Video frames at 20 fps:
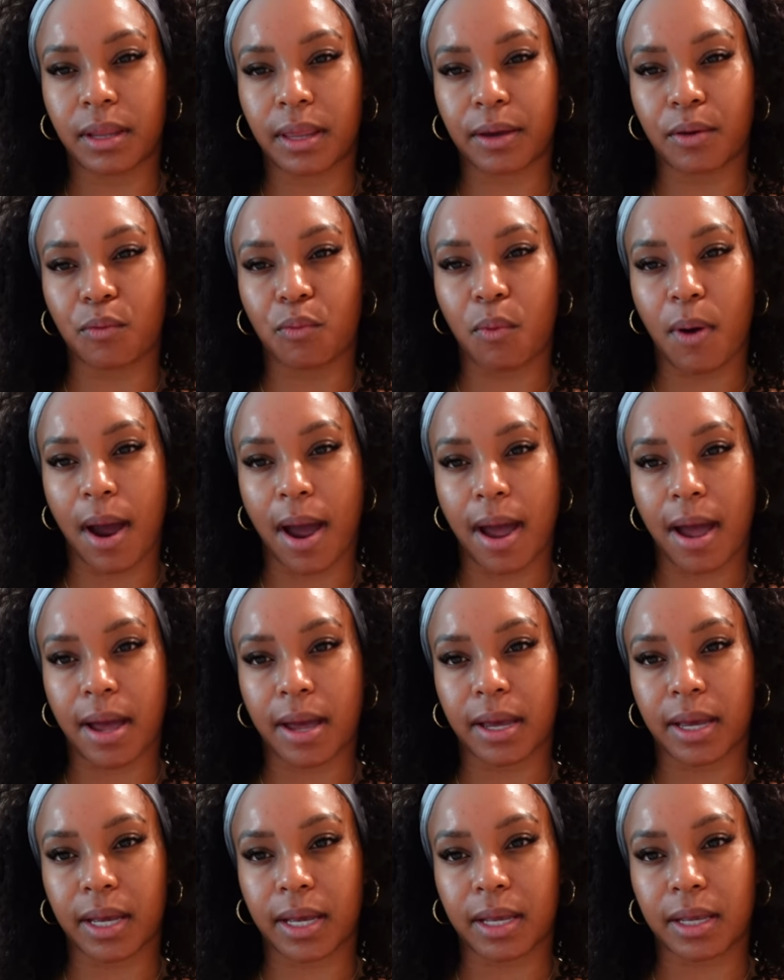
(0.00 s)
Like,
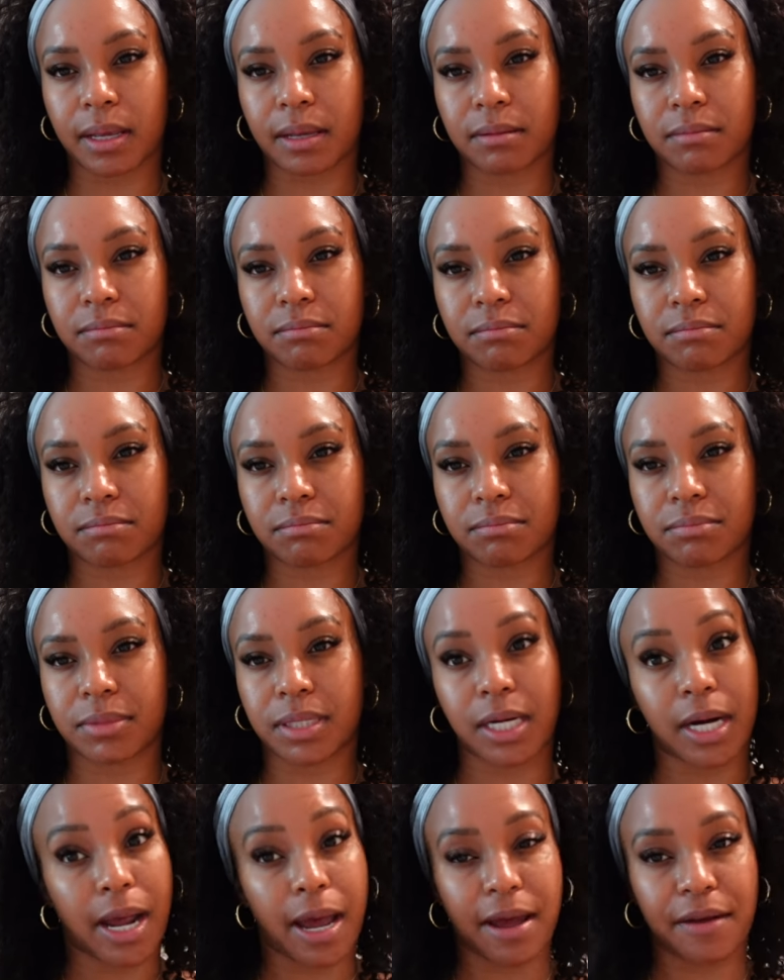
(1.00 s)
why
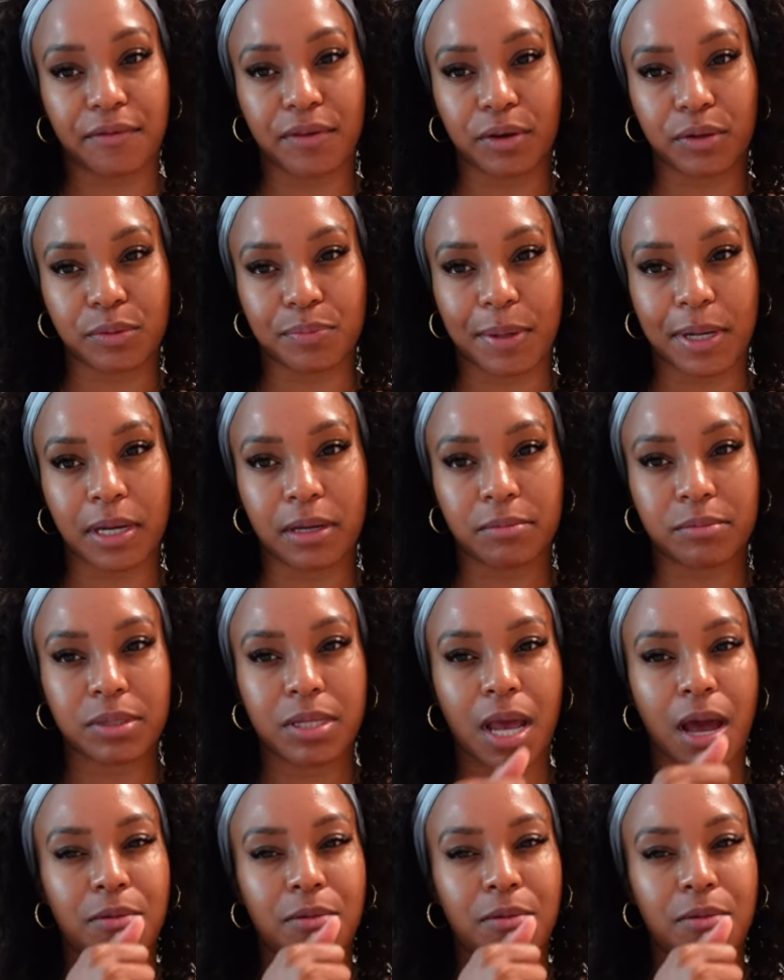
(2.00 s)
did I have those bumps?